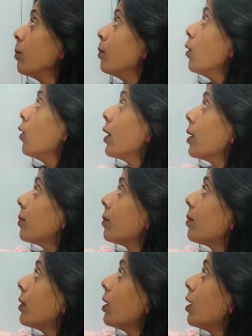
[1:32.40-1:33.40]
Poem.
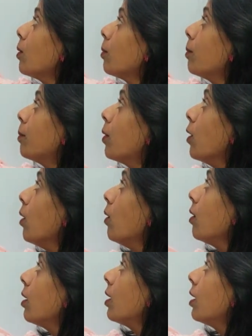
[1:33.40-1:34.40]

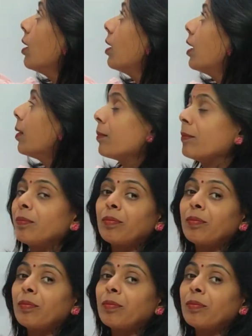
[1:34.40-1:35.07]
Poem.